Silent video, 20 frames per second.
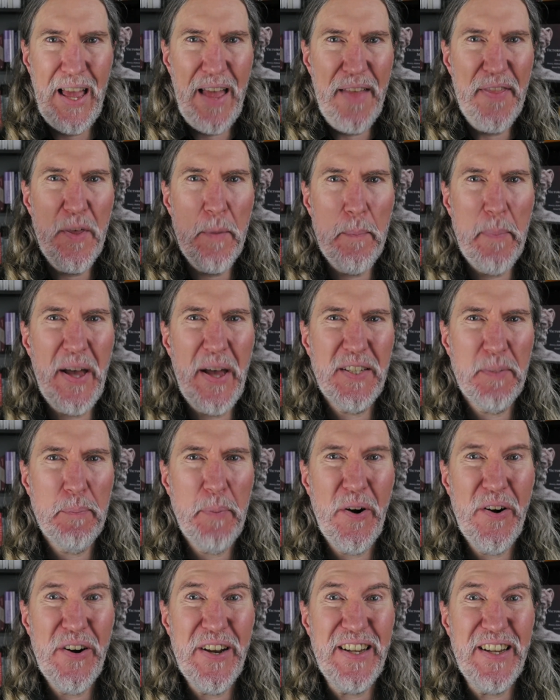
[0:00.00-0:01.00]
And the best
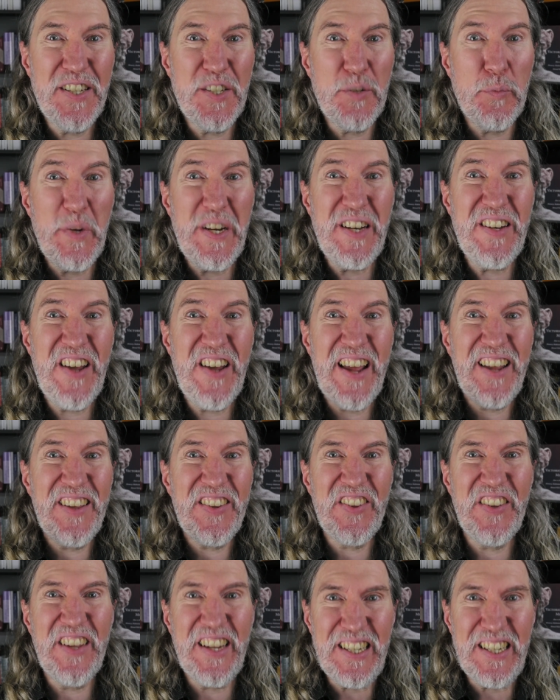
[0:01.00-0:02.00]
part is we take
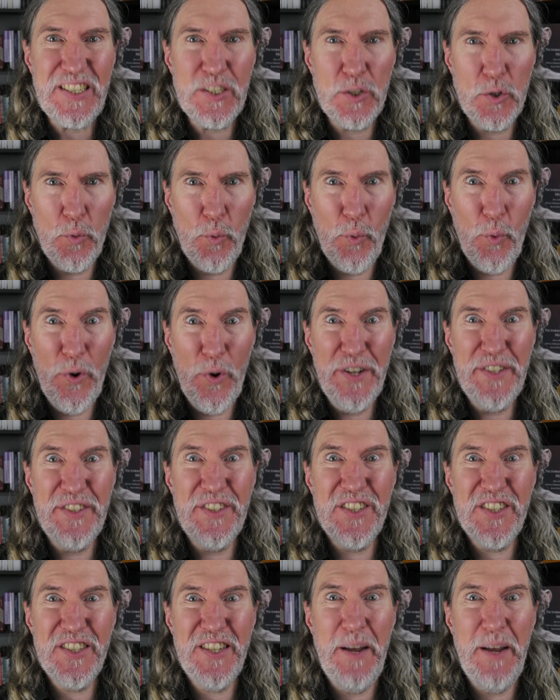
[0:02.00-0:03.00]
things
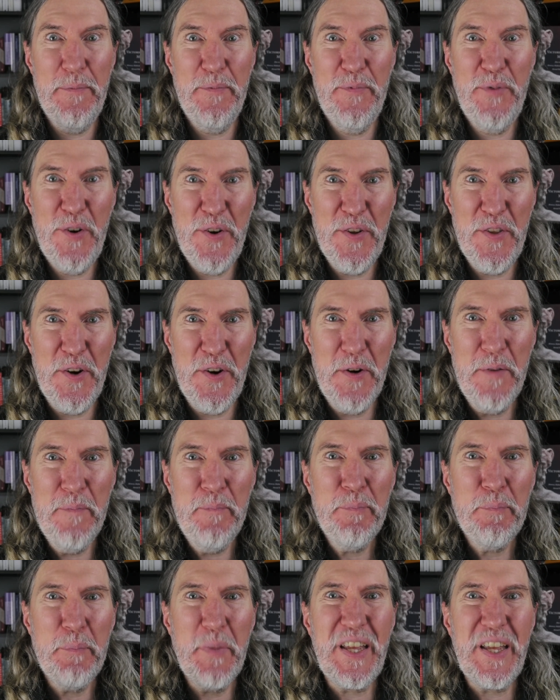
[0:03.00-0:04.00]
one step further,
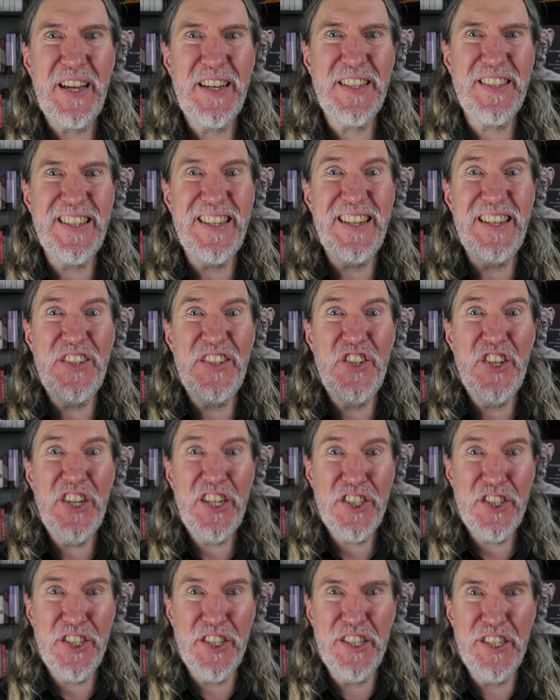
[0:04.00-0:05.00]
because in
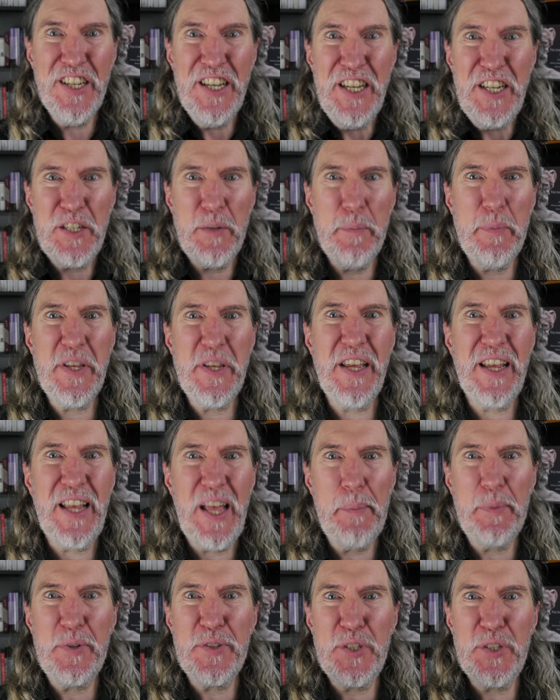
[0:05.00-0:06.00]
addition to being
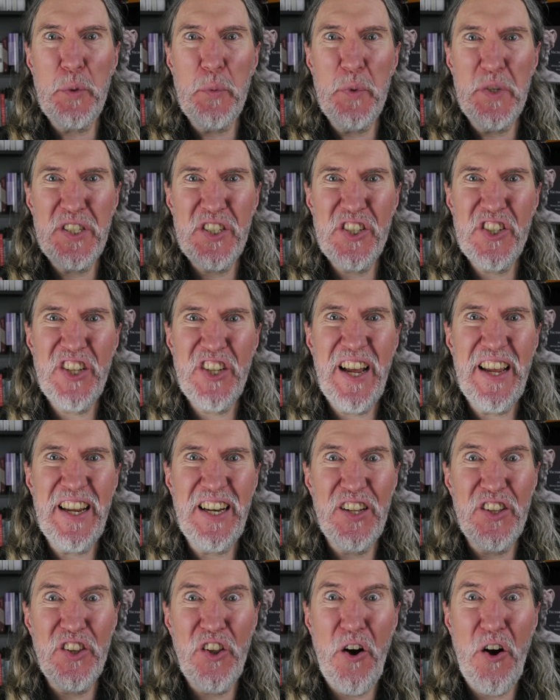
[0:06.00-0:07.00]
able to recite
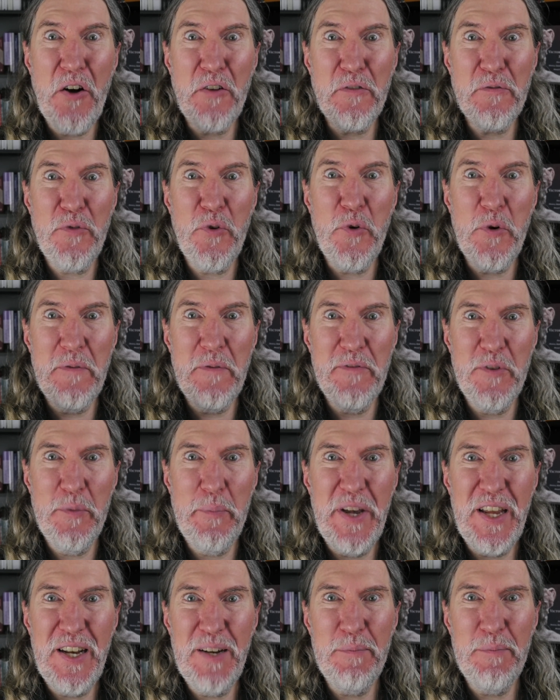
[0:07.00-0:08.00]
long-form
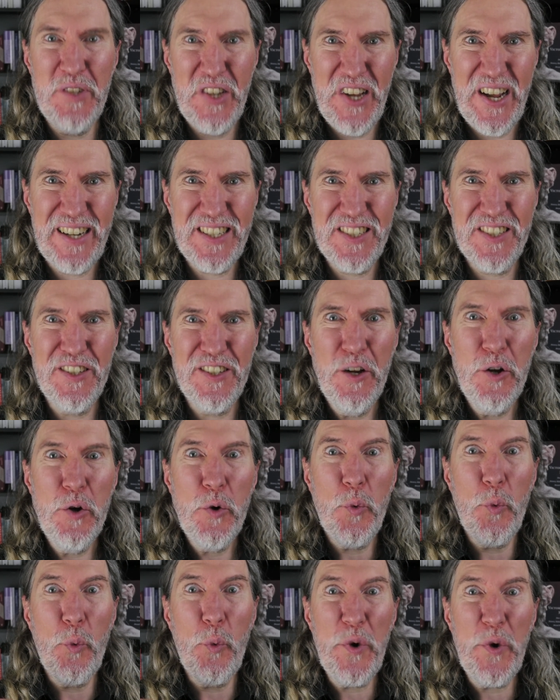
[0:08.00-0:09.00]
verbatim text
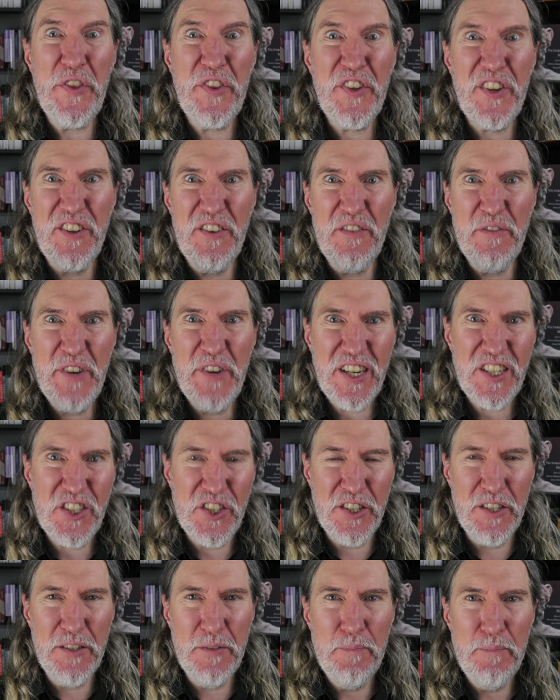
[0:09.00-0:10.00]
with
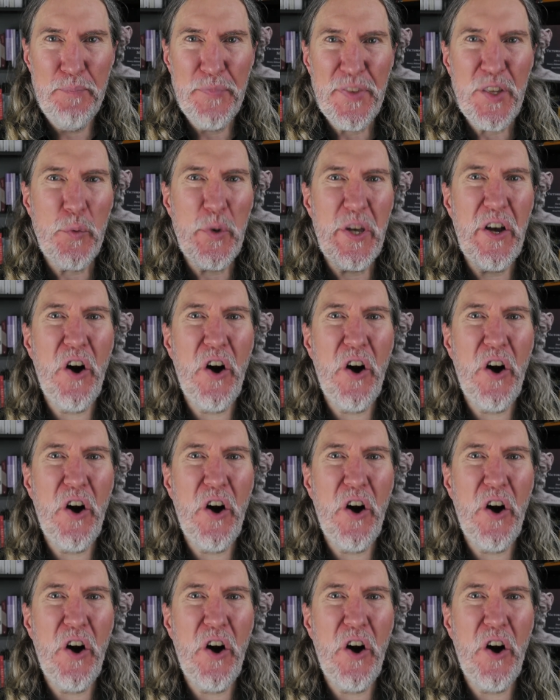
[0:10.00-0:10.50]
conviction, we